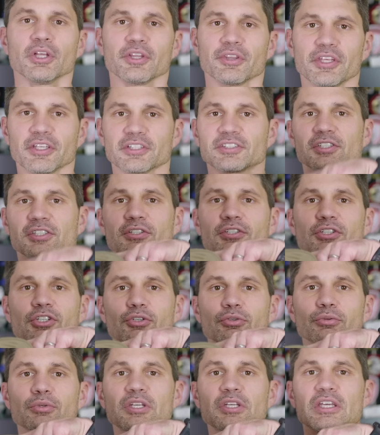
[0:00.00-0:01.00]
this
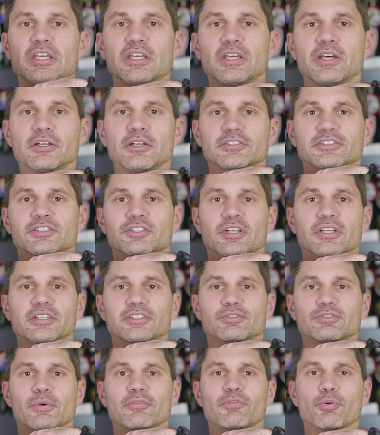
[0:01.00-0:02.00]
Q D sling
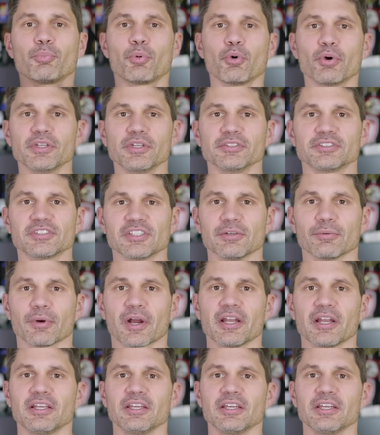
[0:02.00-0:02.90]
swivel point you see right